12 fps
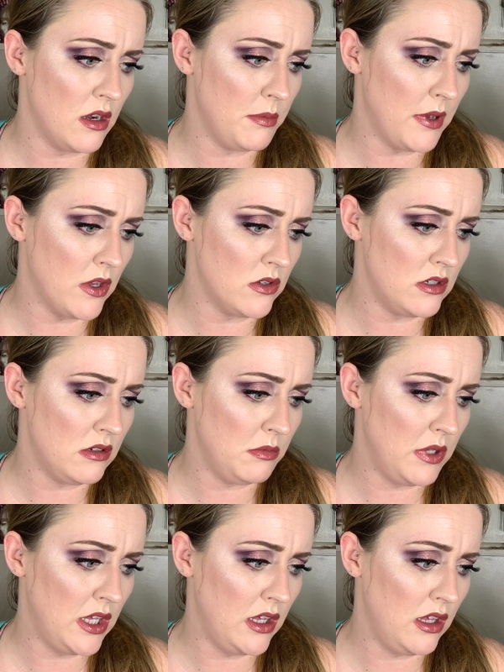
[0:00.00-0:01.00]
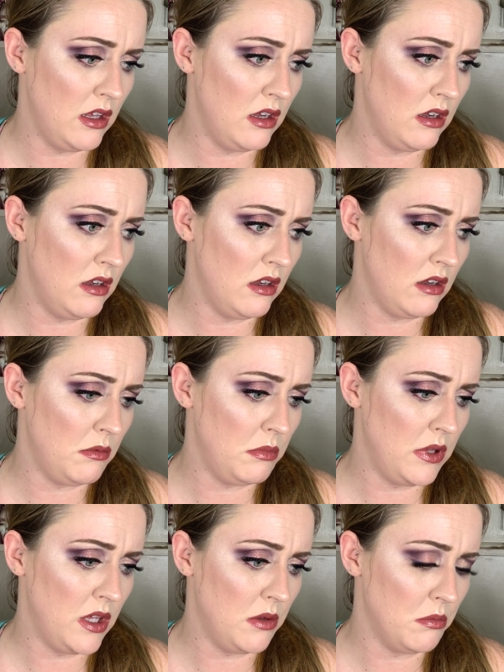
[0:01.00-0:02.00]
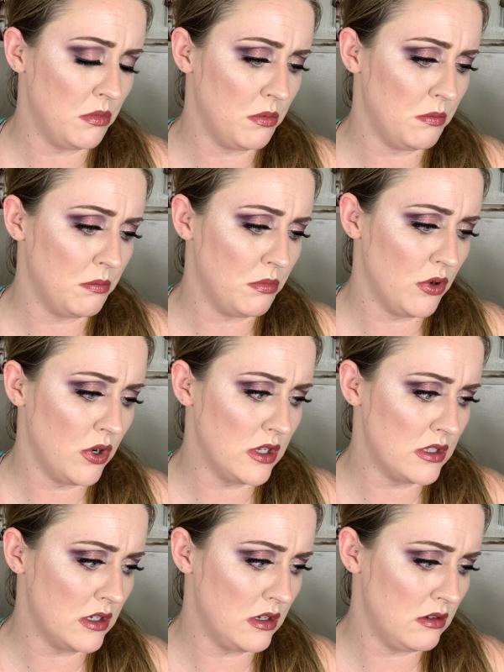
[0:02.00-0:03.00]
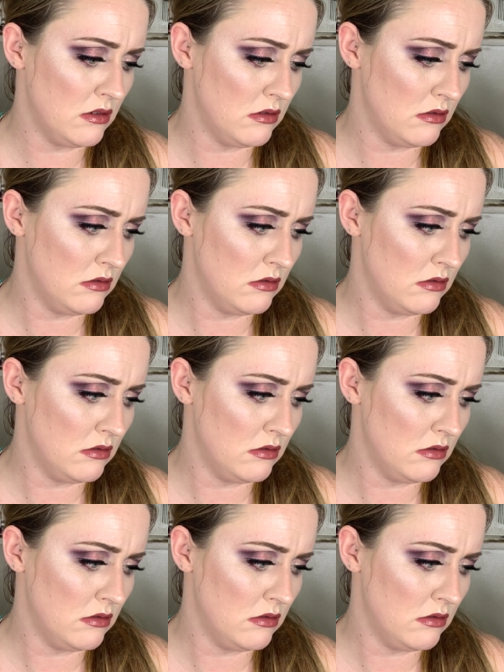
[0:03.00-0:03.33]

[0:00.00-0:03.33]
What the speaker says: about to me, he'd be in prison.